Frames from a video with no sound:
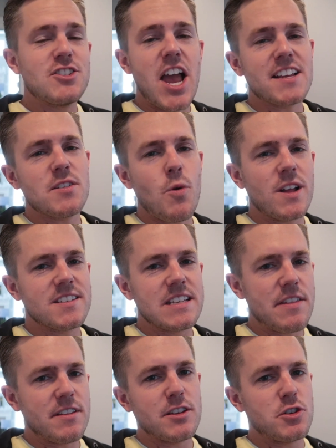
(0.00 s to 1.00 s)
And Jackson wants
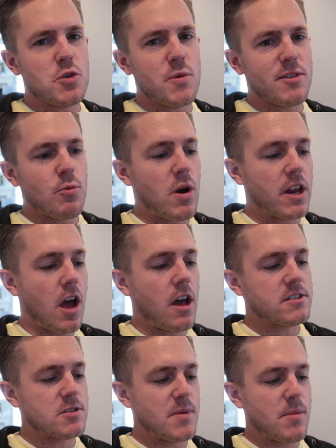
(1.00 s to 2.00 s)
nothing to do with one
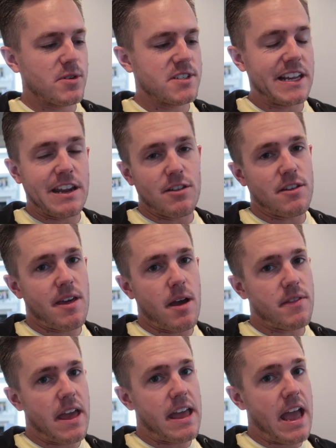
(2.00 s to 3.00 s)
costume in particular
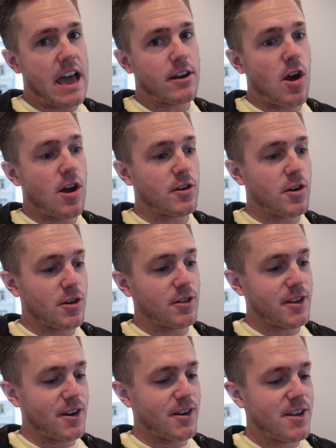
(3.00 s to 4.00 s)
that they had on
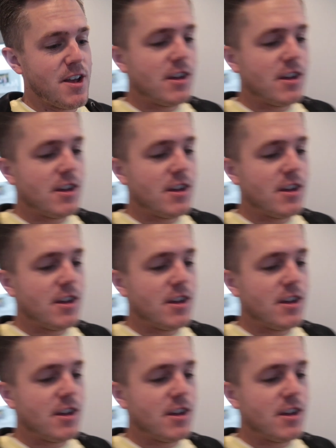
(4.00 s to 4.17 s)
earlier.